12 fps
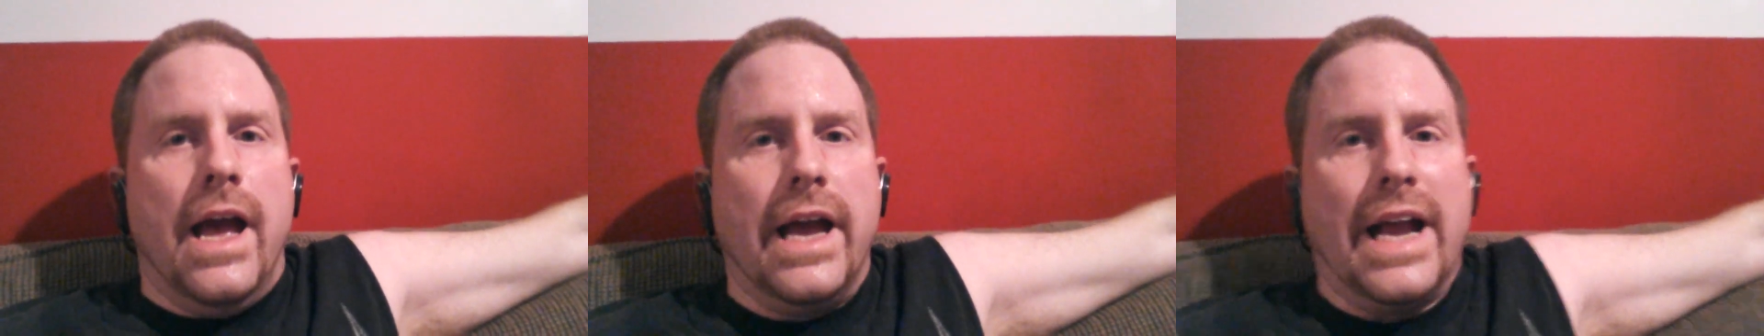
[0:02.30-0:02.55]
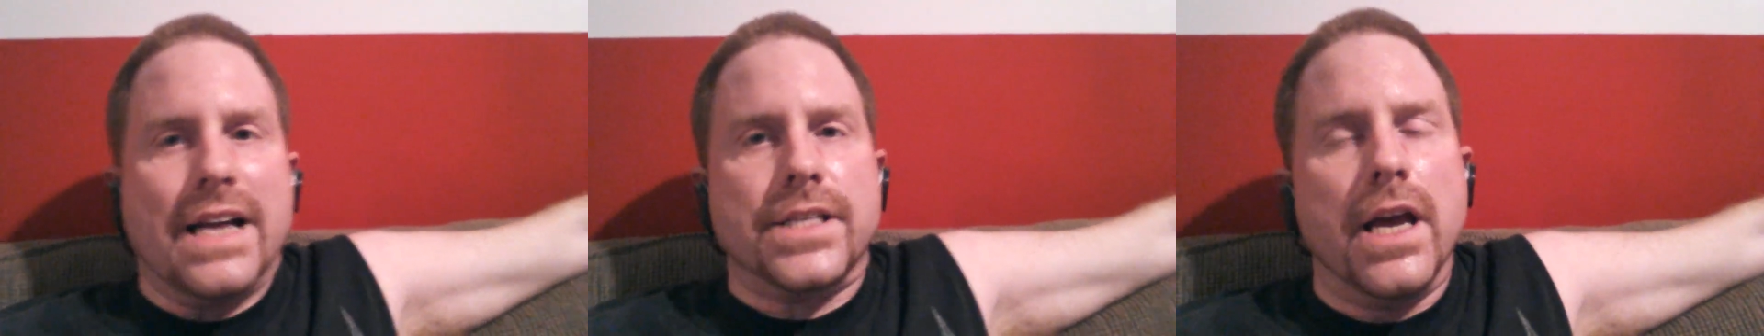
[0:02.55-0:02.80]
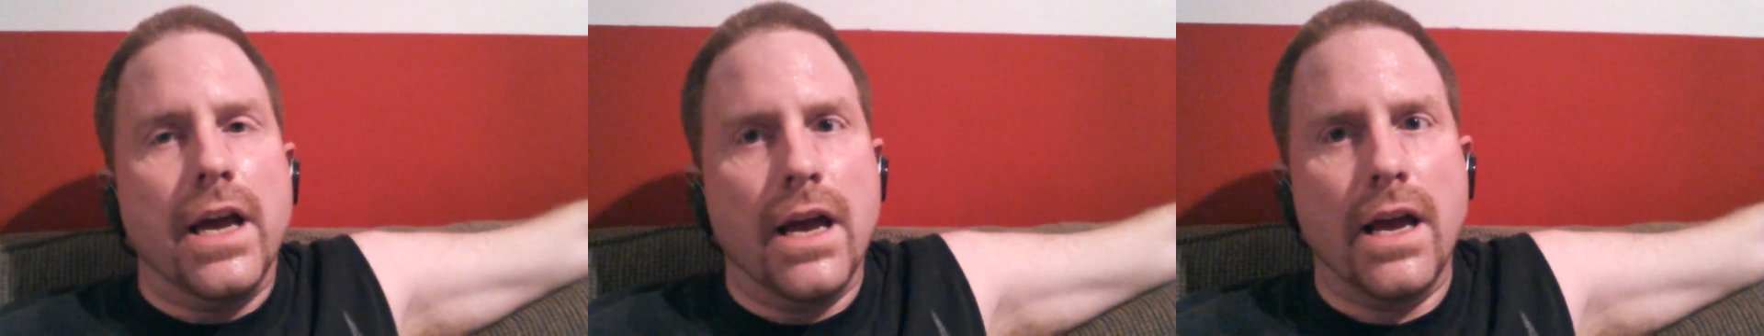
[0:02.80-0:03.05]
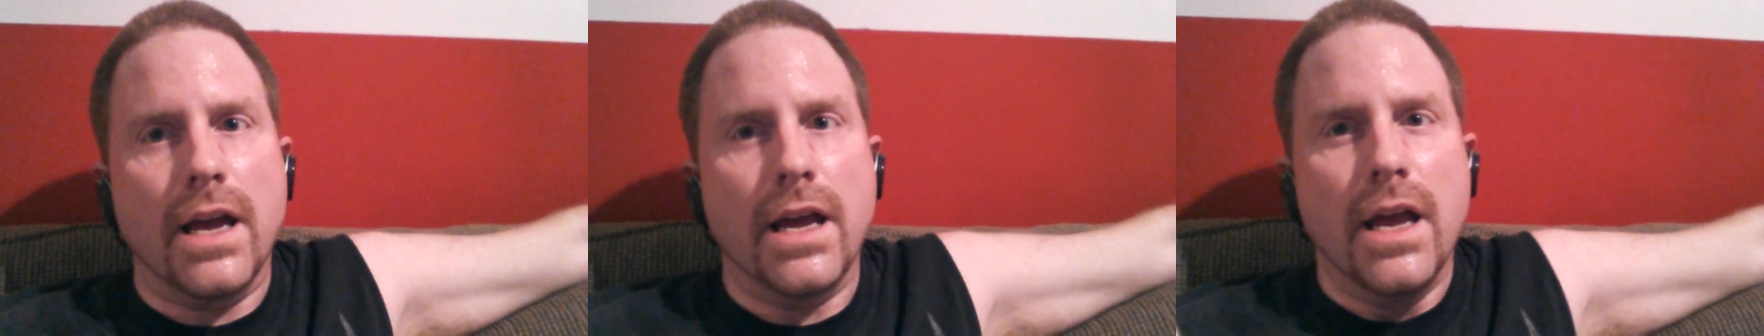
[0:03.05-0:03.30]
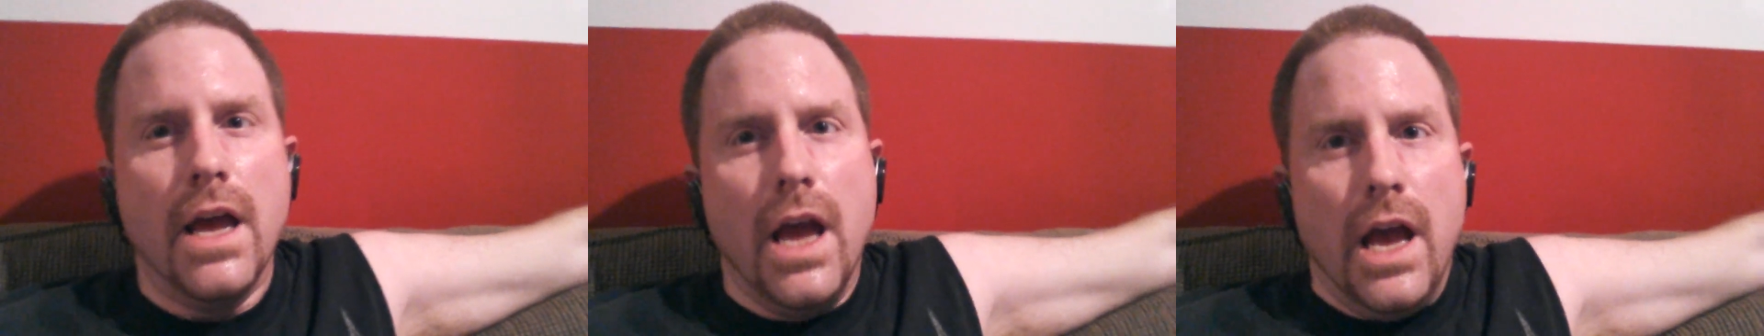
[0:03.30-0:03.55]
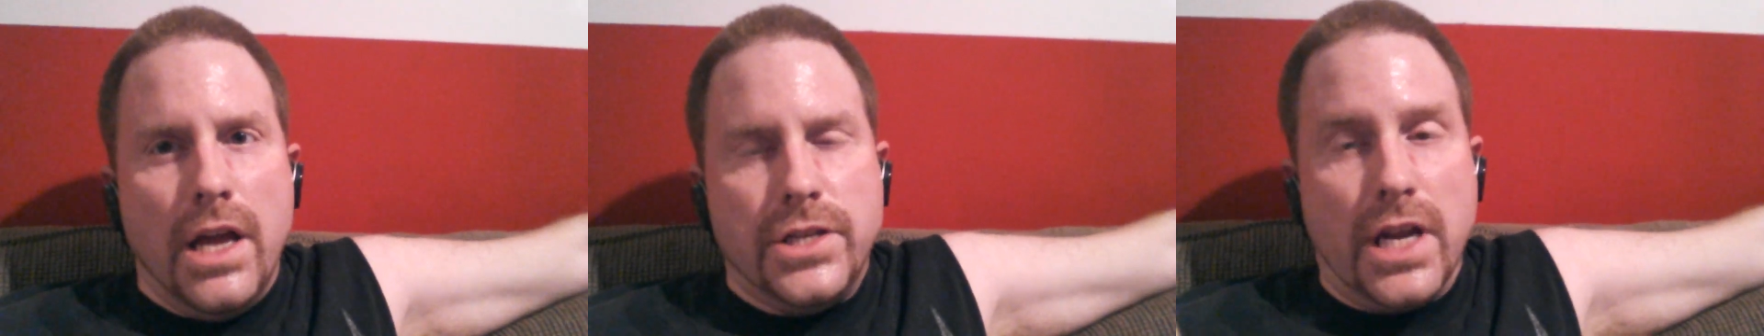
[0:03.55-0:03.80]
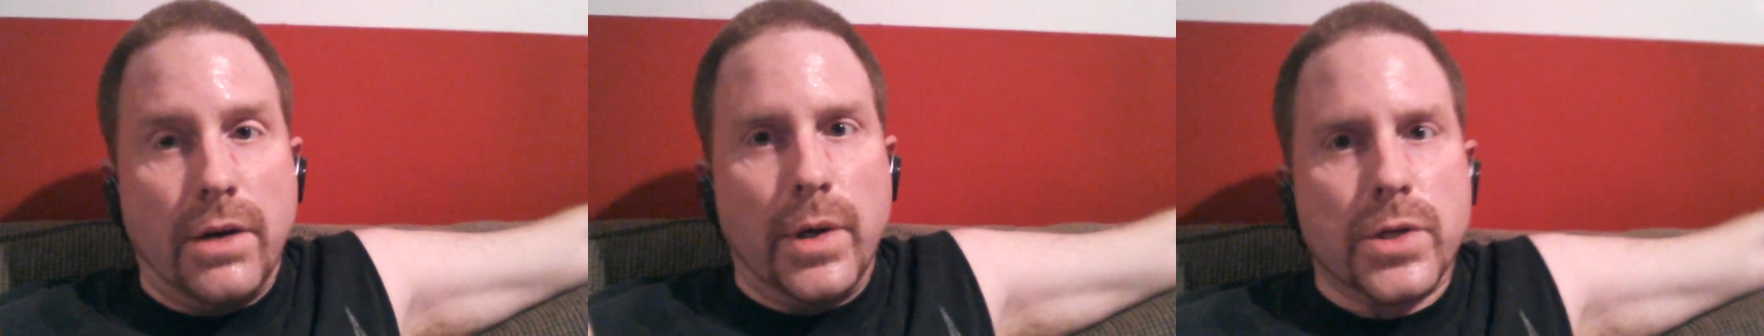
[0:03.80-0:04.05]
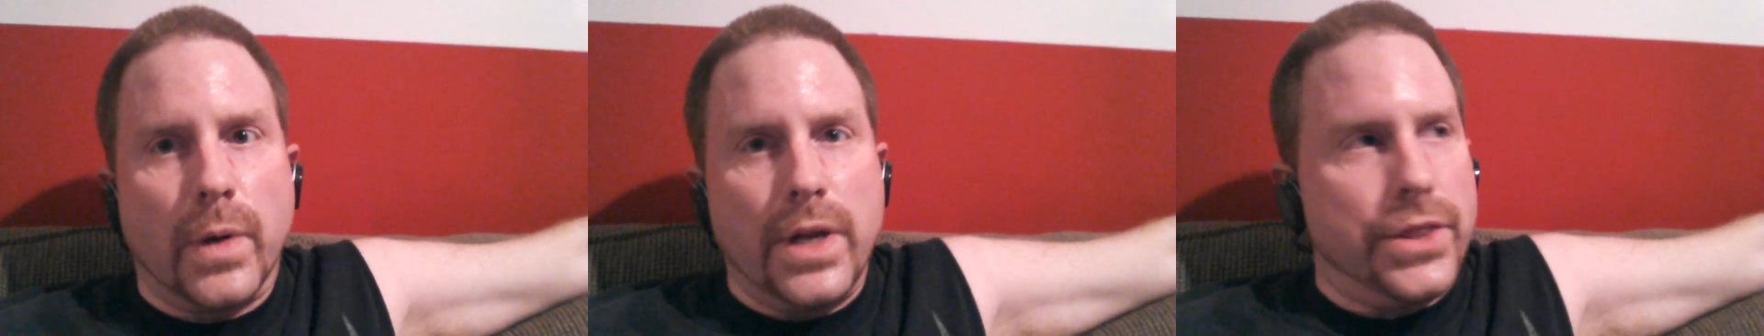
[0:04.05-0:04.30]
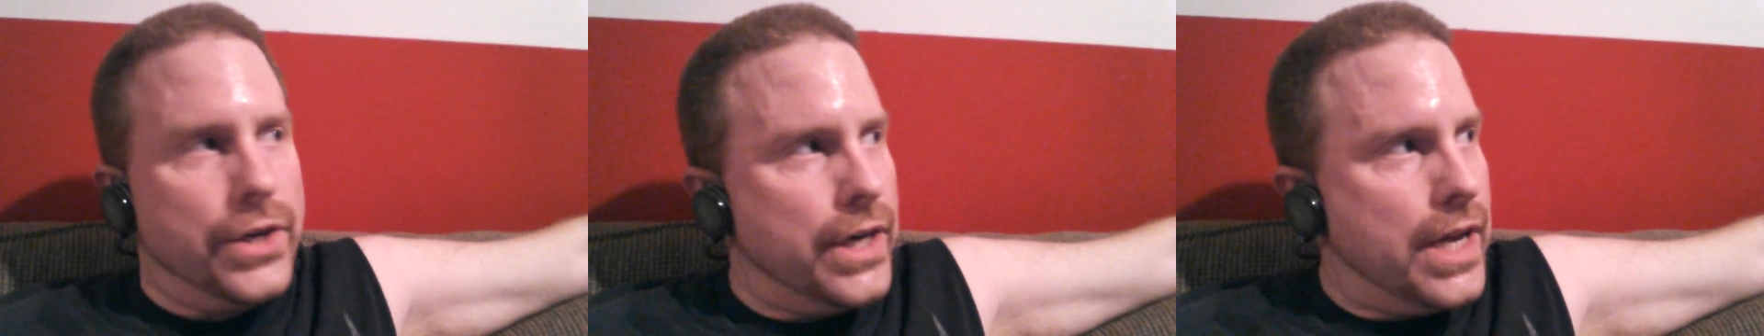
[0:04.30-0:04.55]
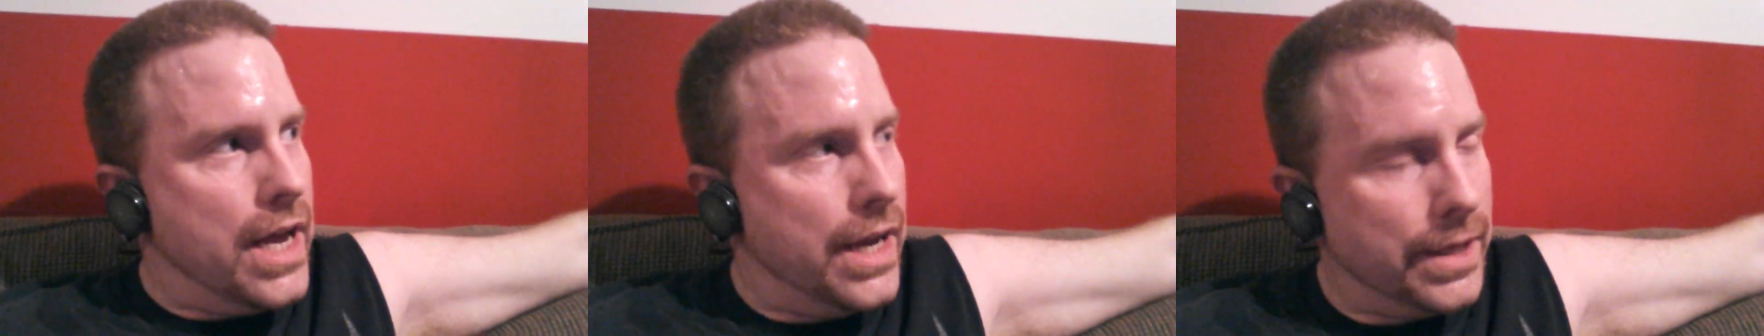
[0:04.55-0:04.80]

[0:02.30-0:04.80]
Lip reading: Hey guys, January 23rd.